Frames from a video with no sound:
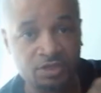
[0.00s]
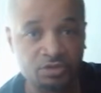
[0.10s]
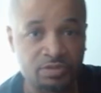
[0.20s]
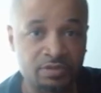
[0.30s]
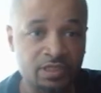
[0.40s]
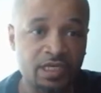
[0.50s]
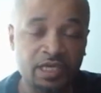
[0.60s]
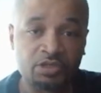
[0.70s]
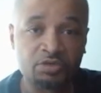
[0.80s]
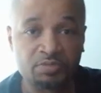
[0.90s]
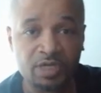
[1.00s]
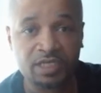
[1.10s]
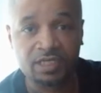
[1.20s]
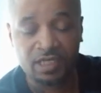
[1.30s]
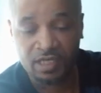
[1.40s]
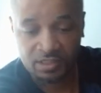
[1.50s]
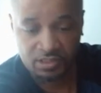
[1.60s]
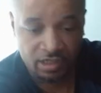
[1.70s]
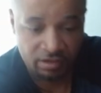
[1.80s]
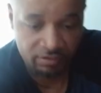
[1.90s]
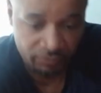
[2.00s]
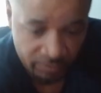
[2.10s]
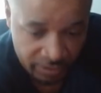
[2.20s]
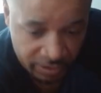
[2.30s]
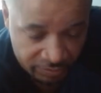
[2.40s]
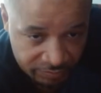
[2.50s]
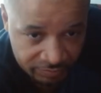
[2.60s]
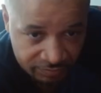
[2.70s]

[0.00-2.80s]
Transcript: those. Yes. He had those monkey hands, y'all, for real.